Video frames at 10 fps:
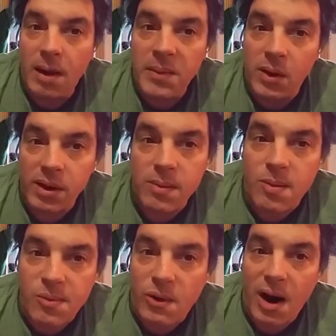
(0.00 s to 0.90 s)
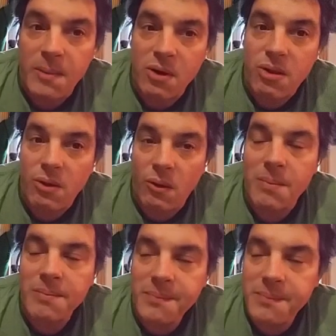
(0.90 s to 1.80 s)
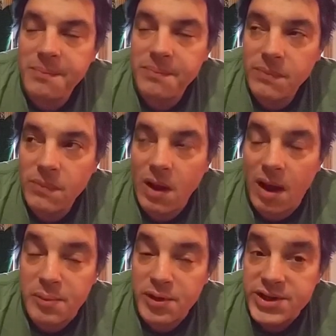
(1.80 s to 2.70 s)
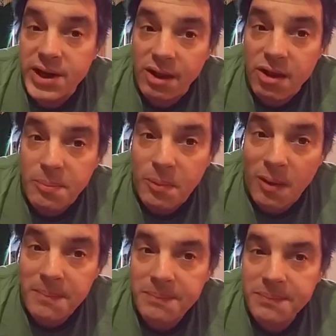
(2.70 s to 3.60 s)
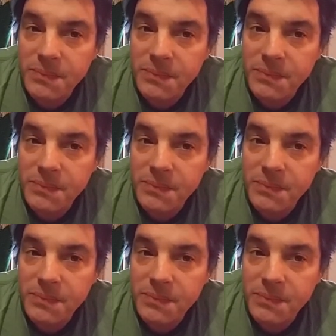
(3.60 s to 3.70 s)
a million subscribers. So I appreciate the support.